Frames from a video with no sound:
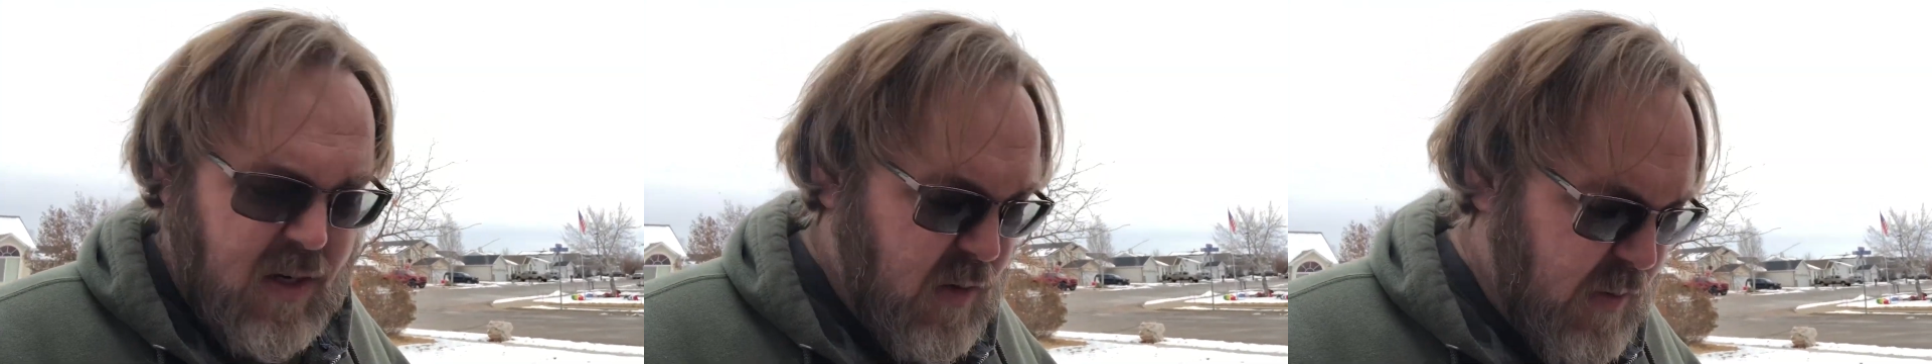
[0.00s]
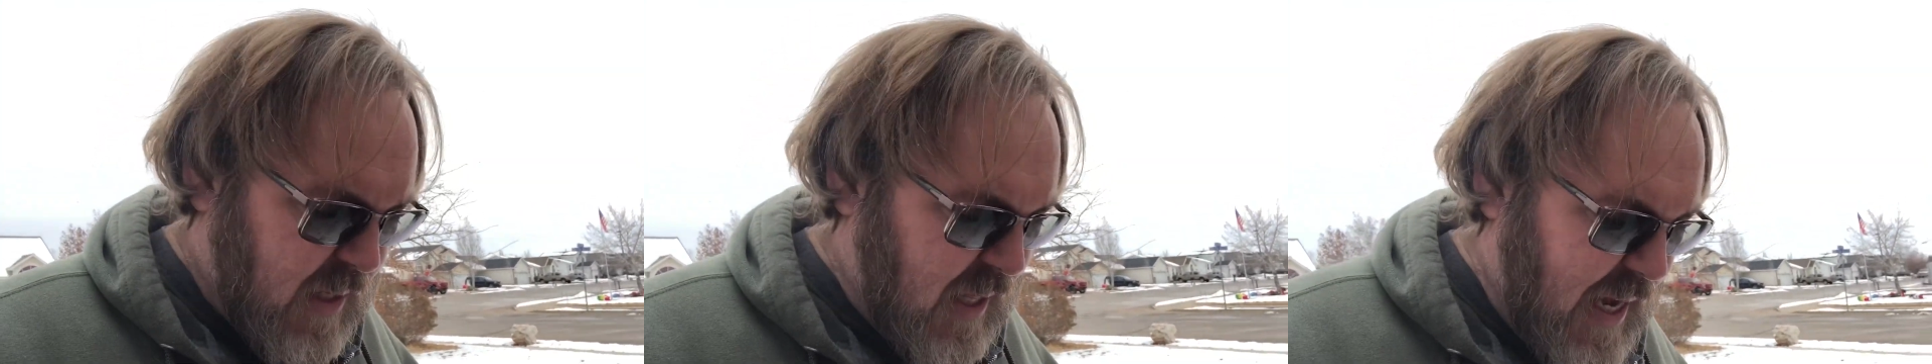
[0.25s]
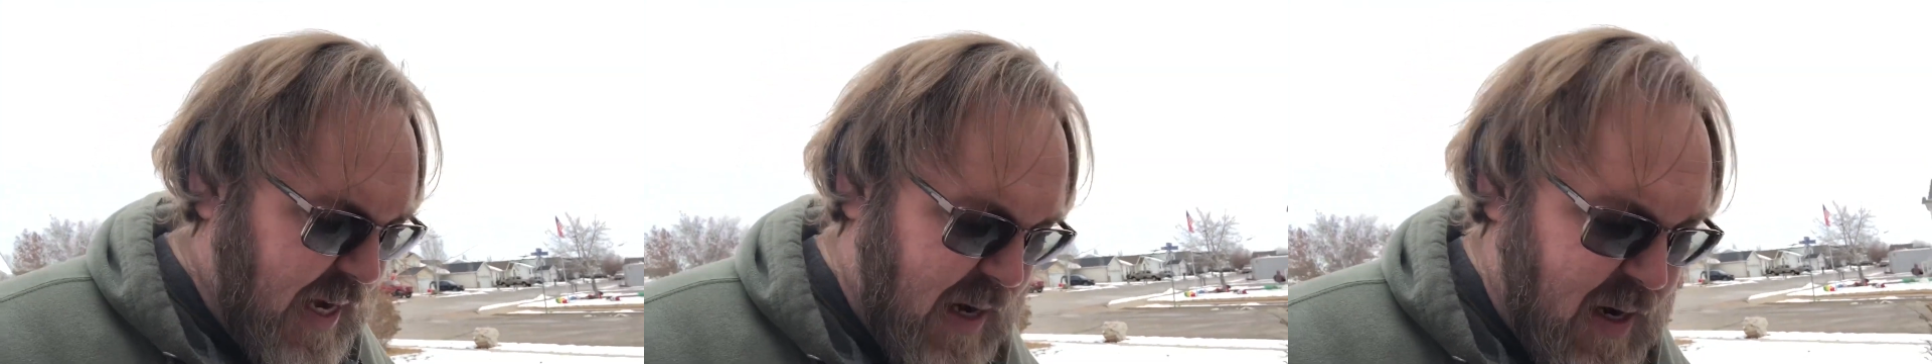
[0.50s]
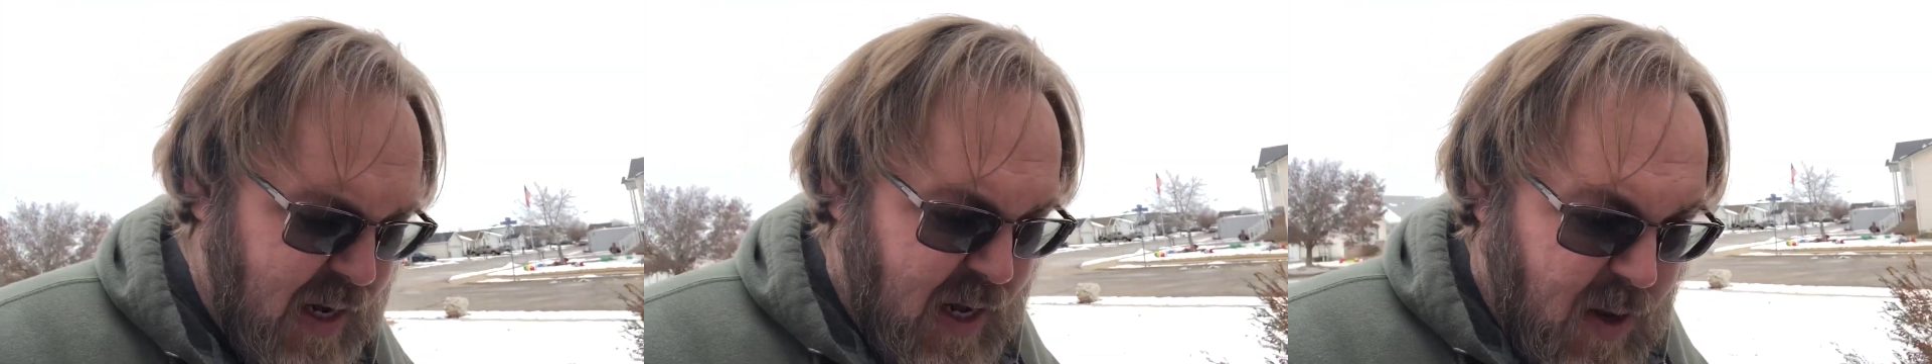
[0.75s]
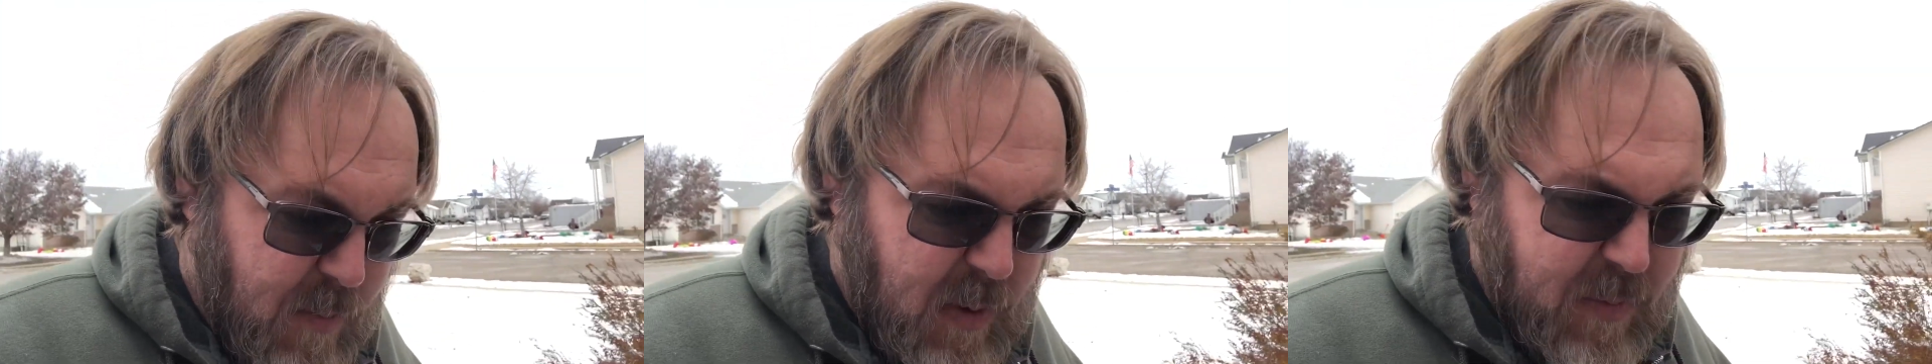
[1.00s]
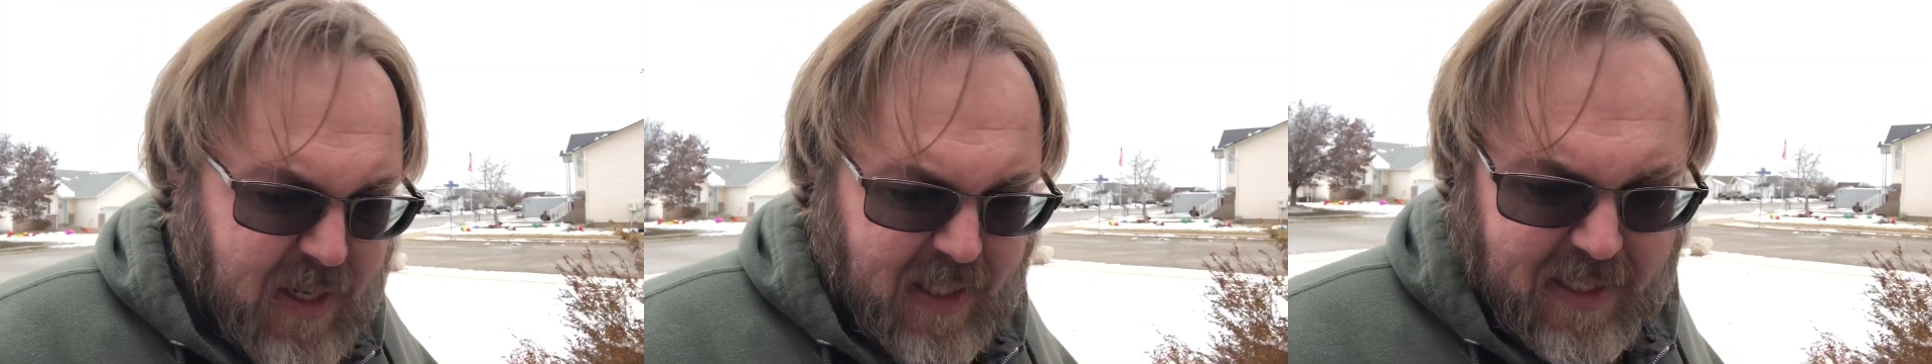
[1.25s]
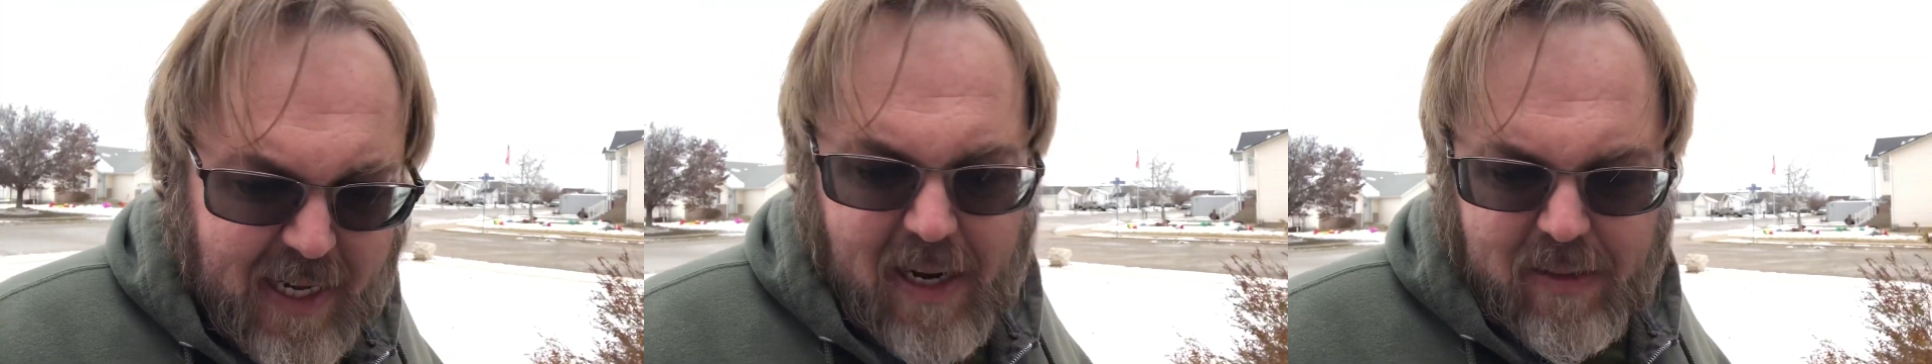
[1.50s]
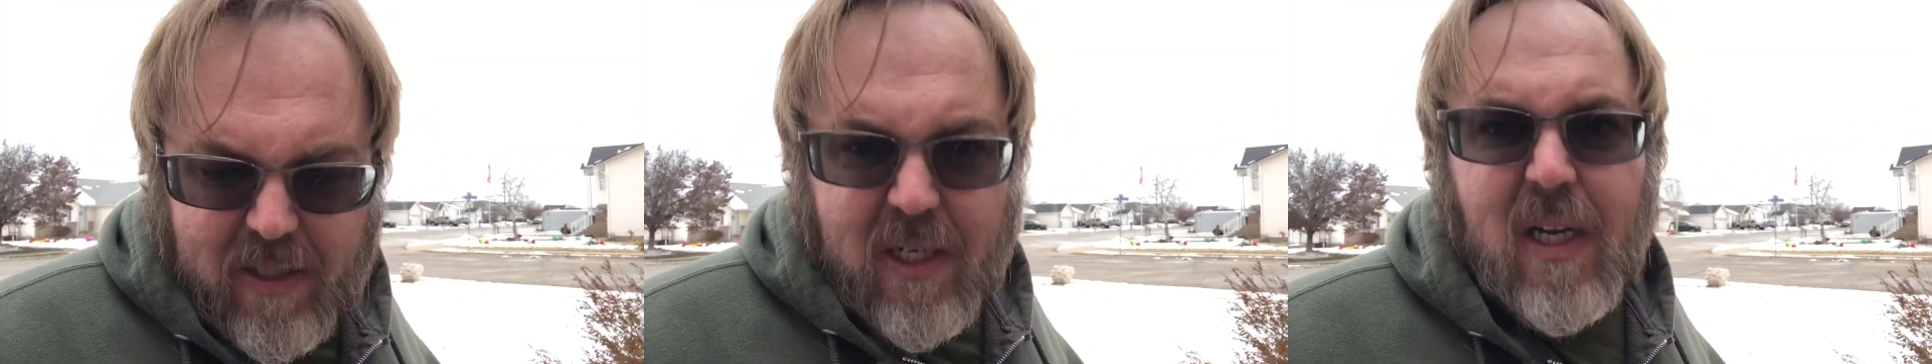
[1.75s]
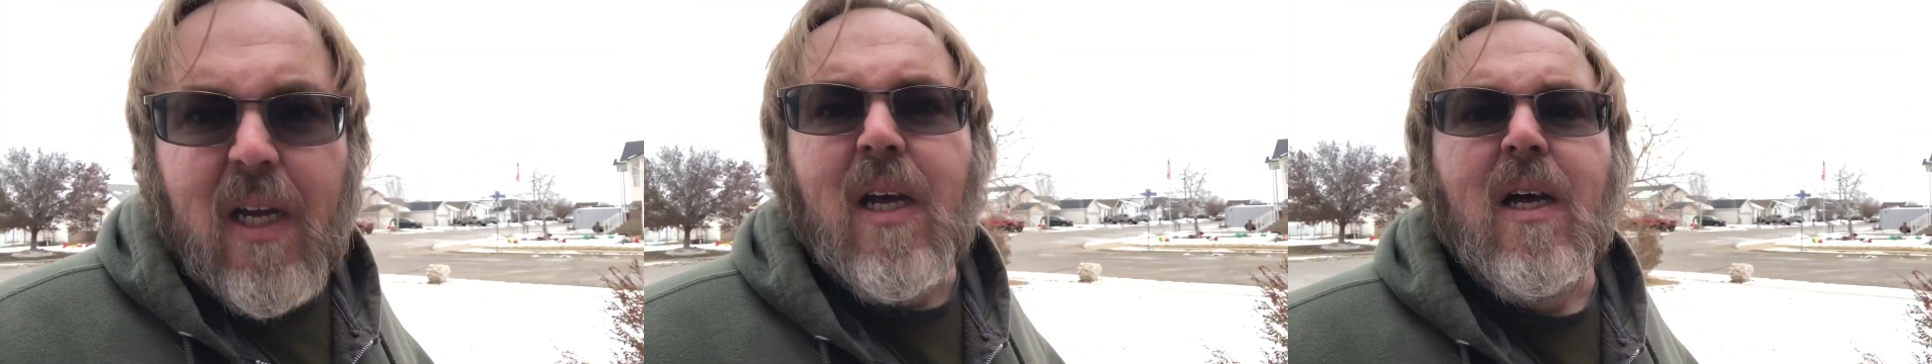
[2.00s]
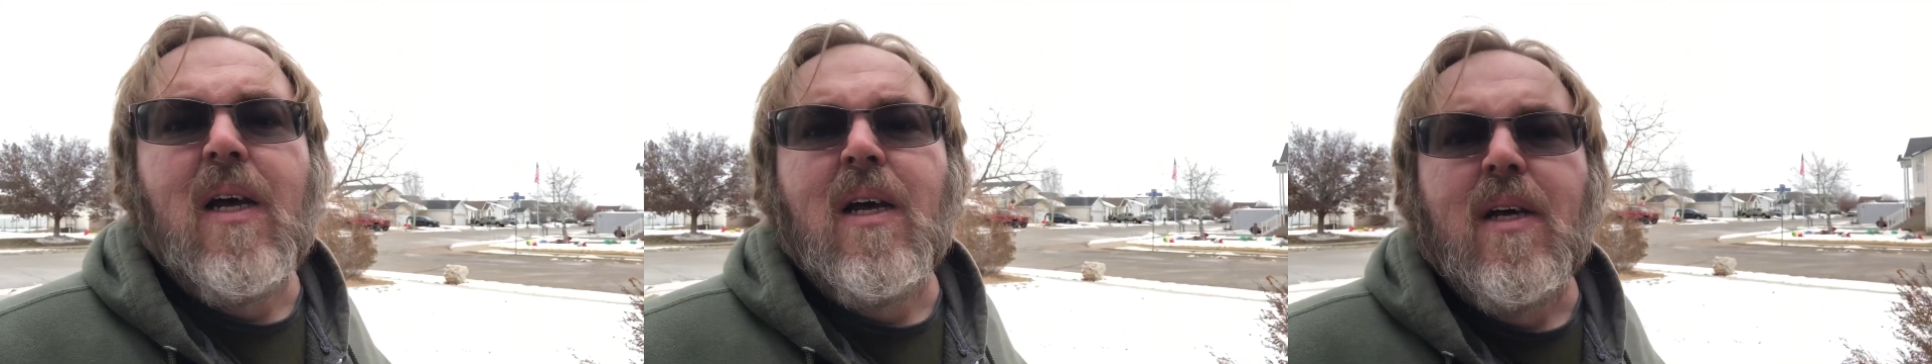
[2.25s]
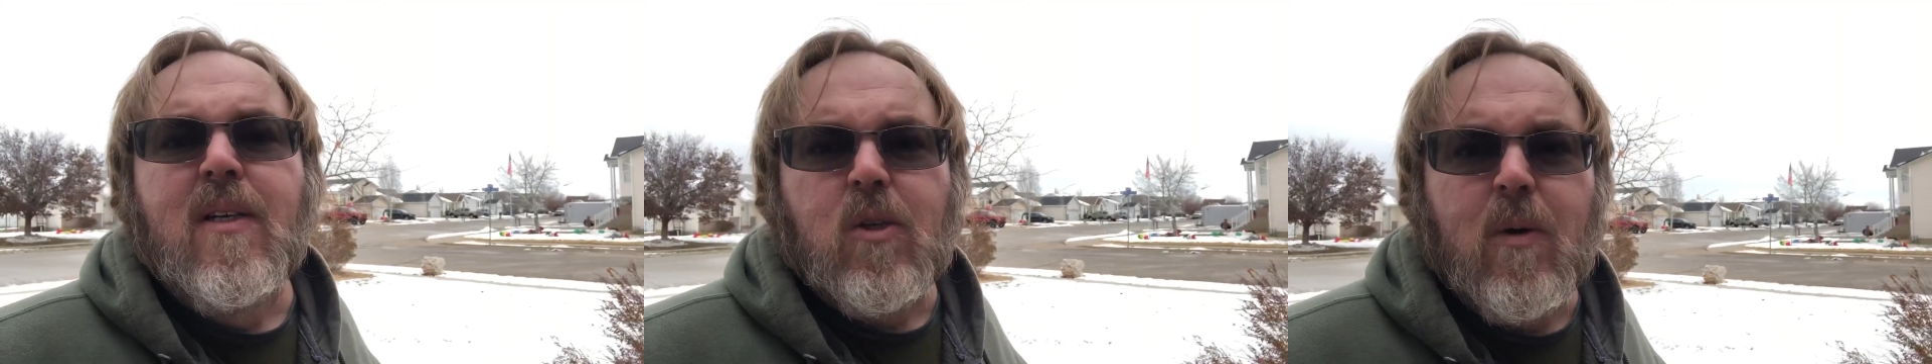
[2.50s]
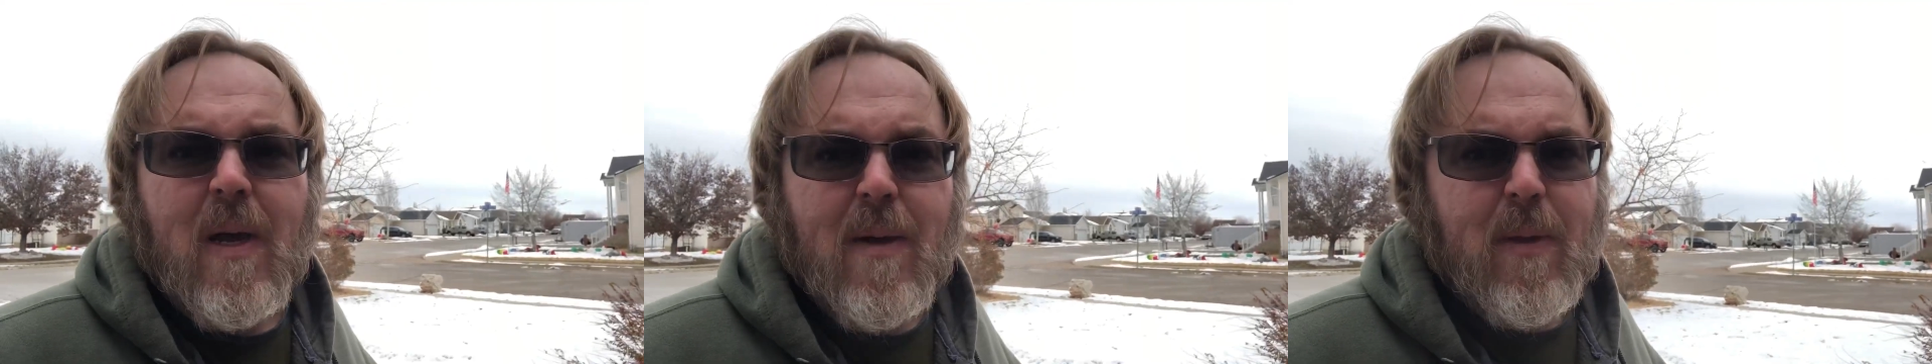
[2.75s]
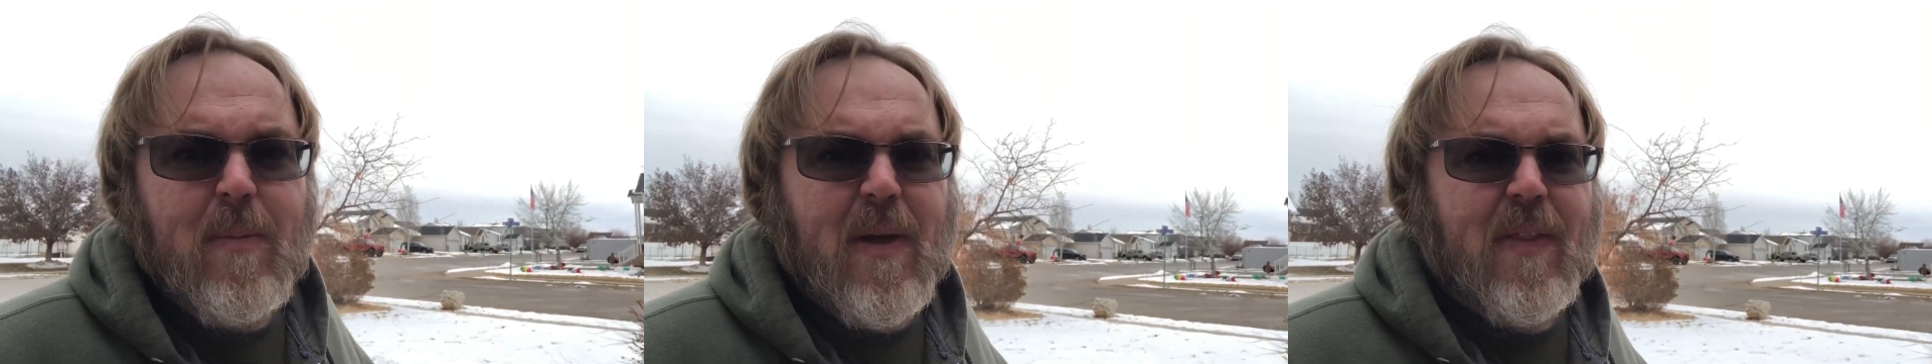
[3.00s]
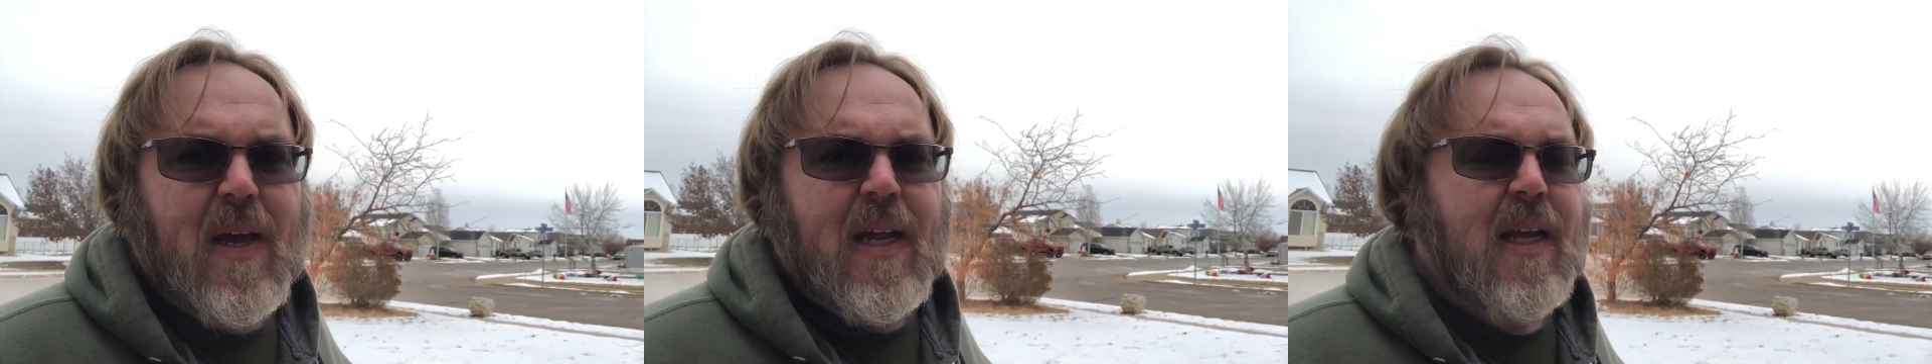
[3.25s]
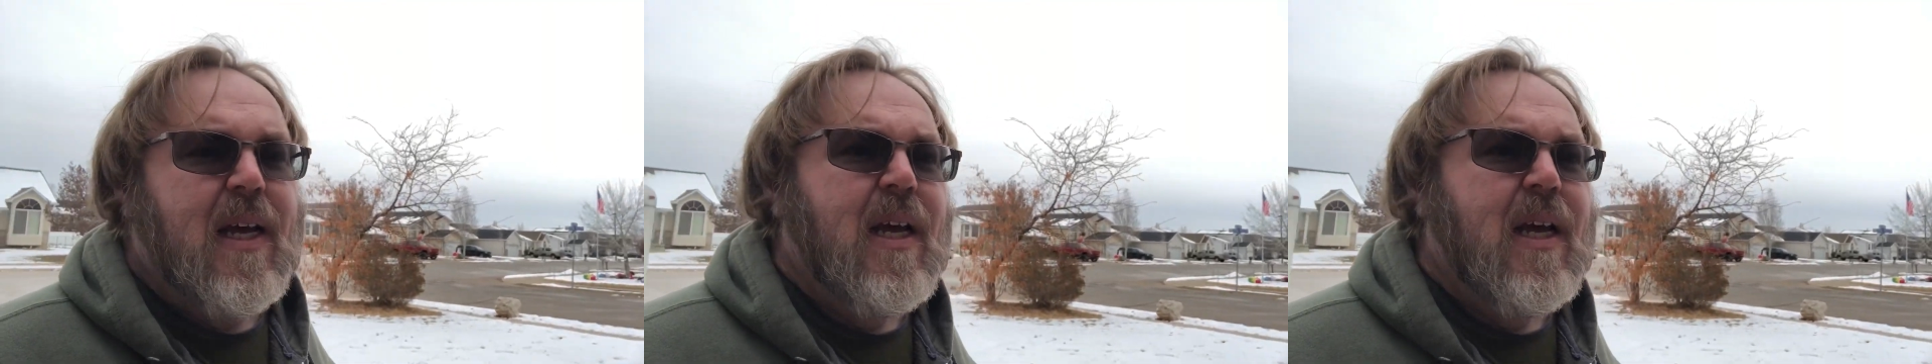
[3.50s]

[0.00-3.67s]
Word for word: no recliner, but we got the couch, so I'm happy about that.